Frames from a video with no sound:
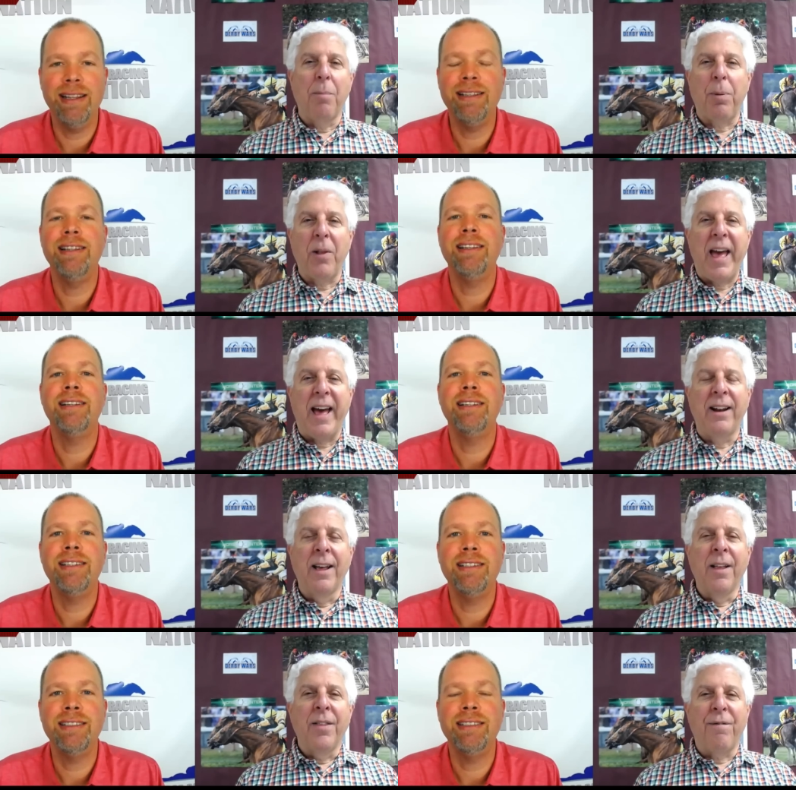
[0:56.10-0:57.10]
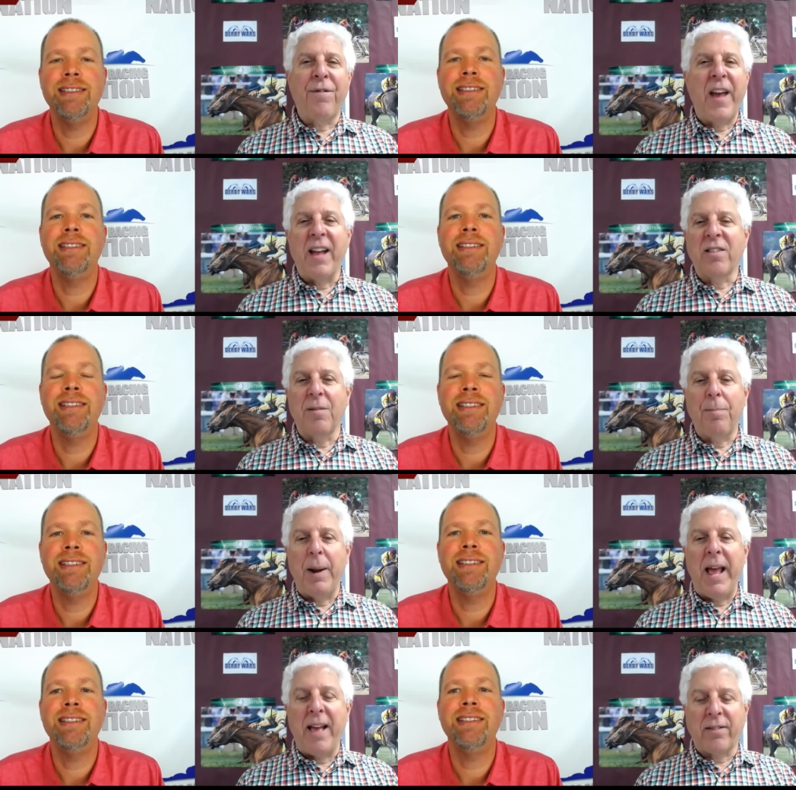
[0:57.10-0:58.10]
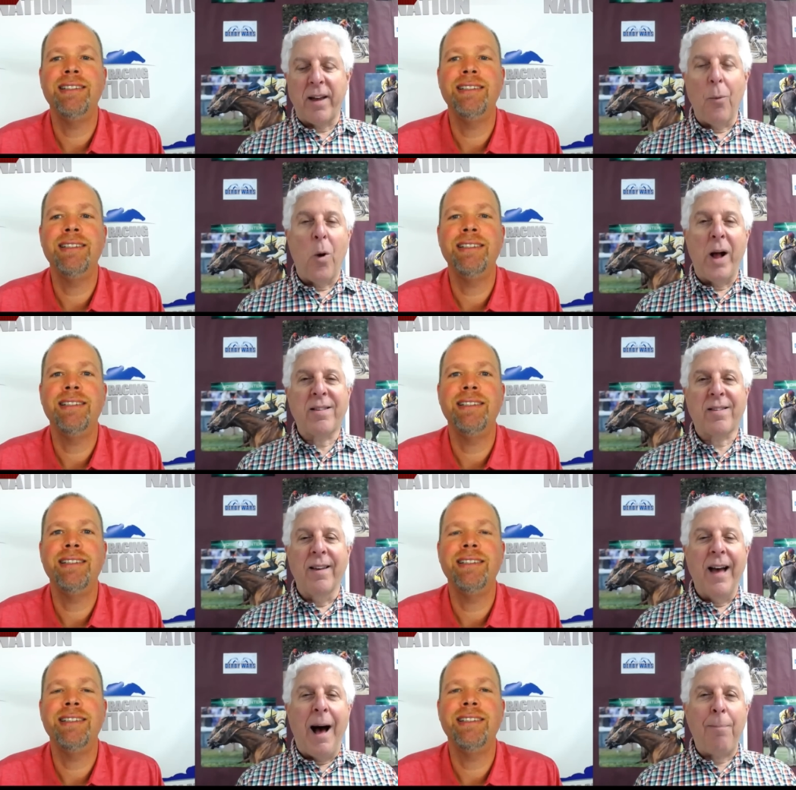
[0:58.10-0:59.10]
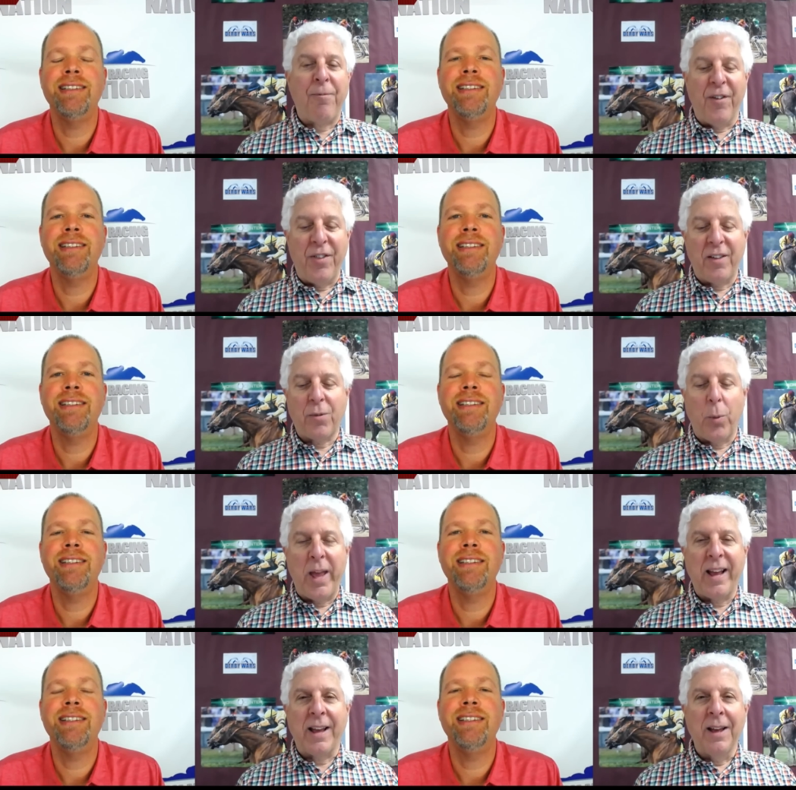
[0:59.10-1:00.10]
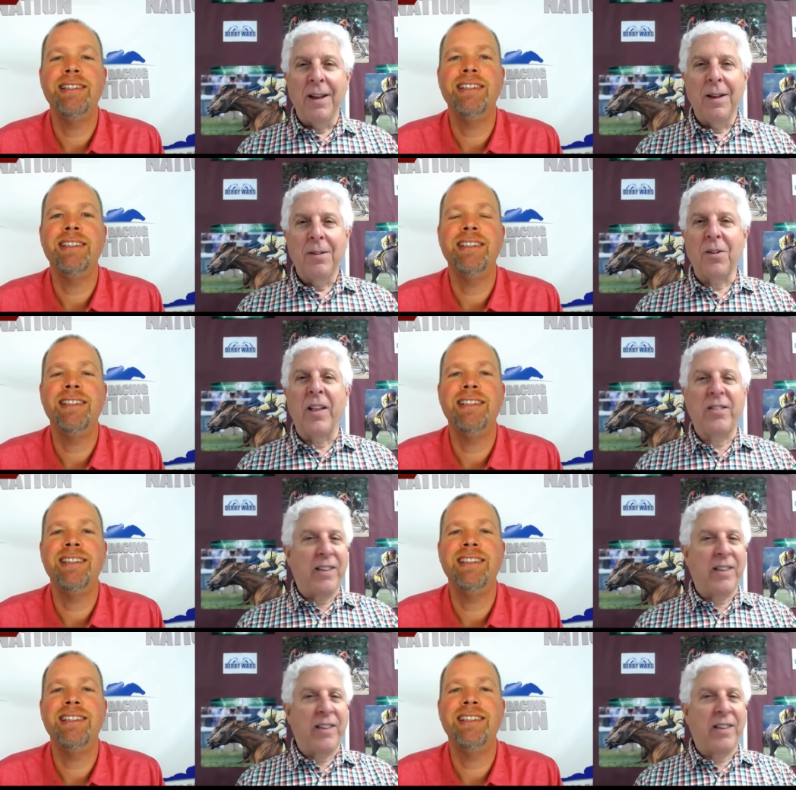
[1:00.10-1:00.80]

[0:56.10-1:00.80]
Speaker 1: show planned. The fans have been asking what's up for this week, so